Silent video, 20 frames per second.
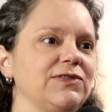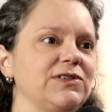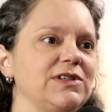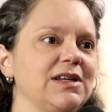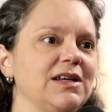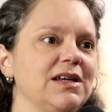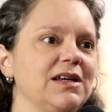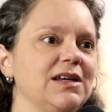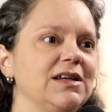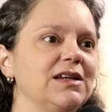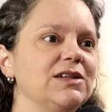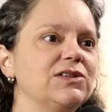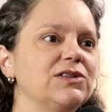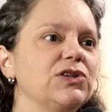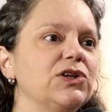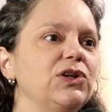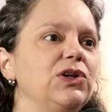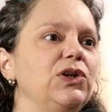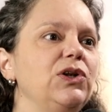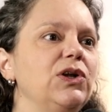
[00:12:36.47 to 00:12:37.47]
Yes, yes.
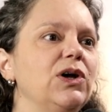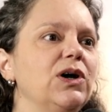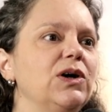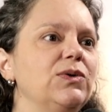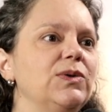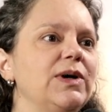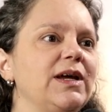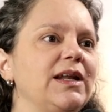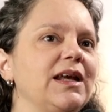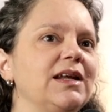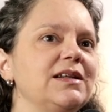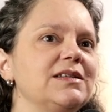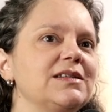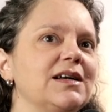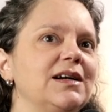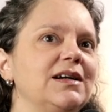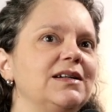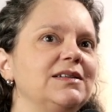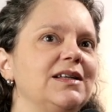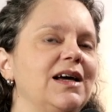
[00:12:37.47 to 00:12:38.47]
To know it and
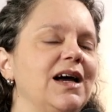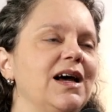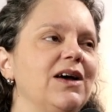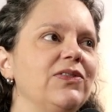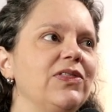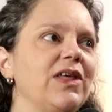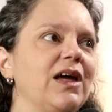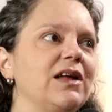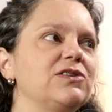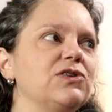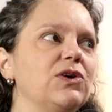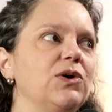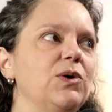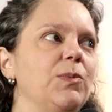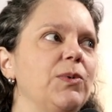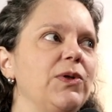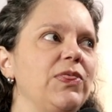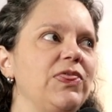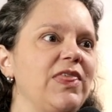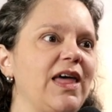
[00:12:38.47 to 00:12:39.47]
to allow that to
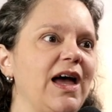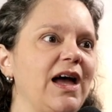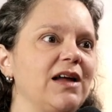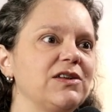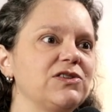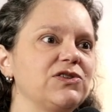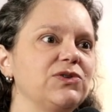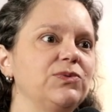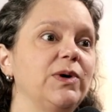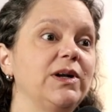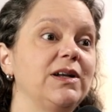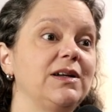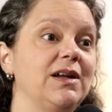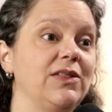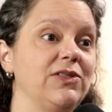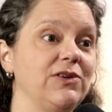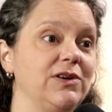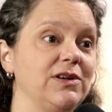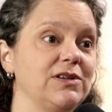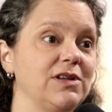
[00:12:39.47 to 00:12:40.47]
open that to one
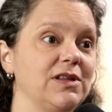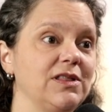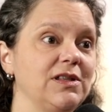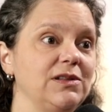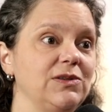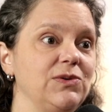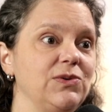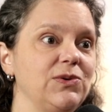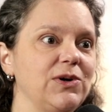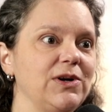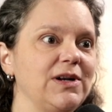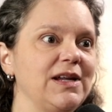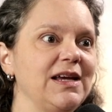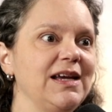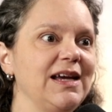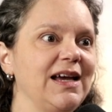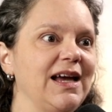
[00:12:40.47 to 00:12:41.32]
another and to the Lord